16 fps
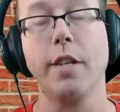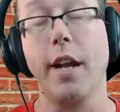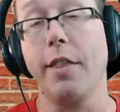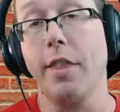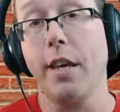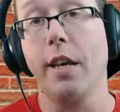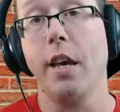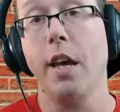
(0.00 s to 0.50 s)
And I
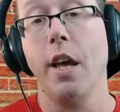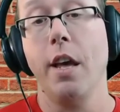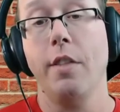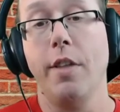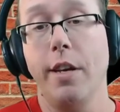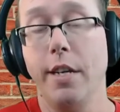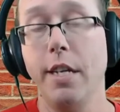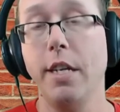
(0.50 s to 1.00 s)
think
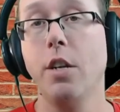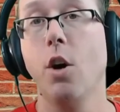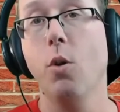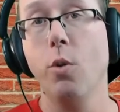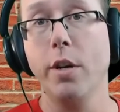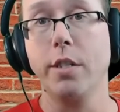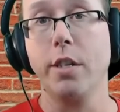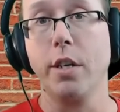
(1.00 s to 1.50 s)
that
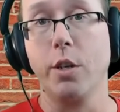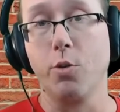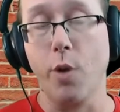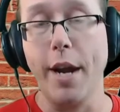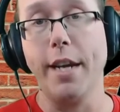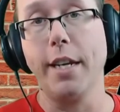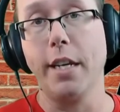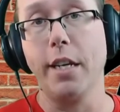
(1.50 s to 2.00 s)
Nino is a
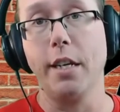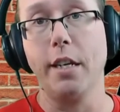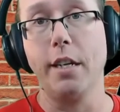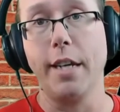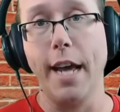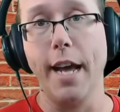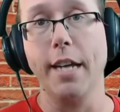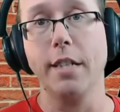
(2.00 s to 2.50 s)
great
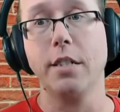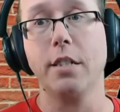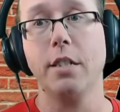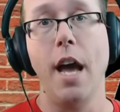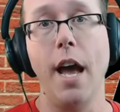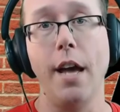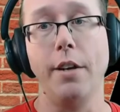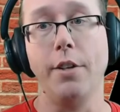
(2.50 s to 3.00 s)
guest
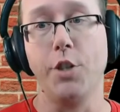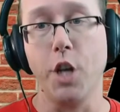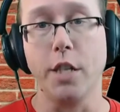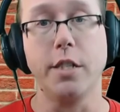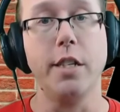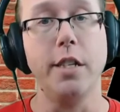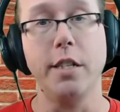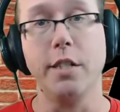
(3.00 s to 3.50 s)
and
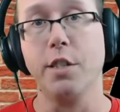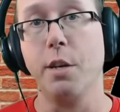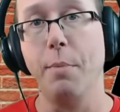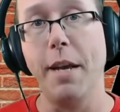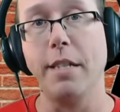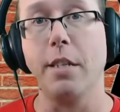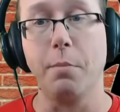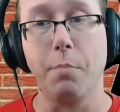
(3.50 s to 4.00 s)
Justin is an
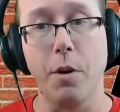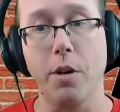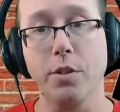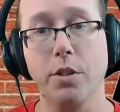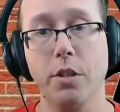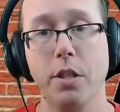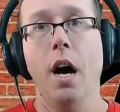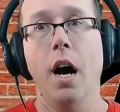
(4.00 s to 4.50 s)
amazing
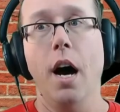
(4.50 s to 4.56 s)
person.